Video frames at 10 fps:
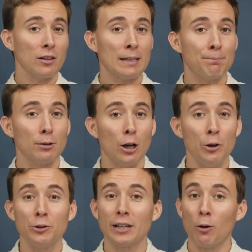the link below,
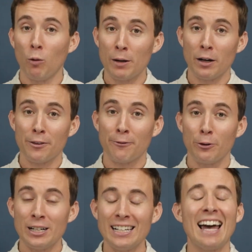you'll get 1 month
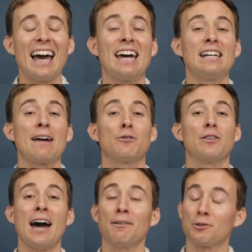free, and after
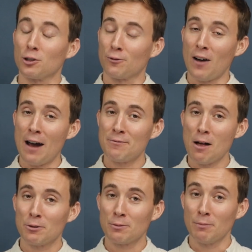that, it's just
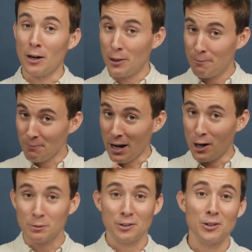$5 a month. I
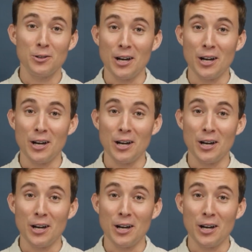hope to see you